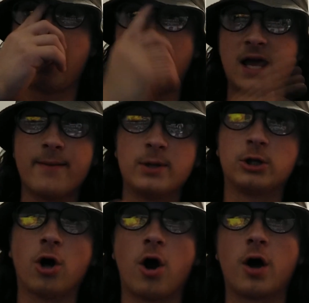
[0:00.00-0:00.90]
I am
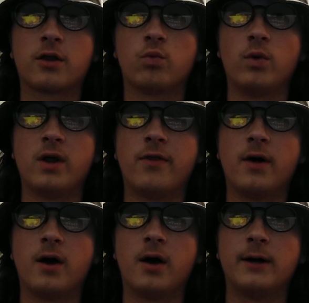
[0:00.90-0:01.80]
in talks with
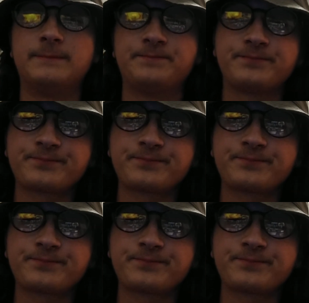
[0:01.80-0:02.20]
a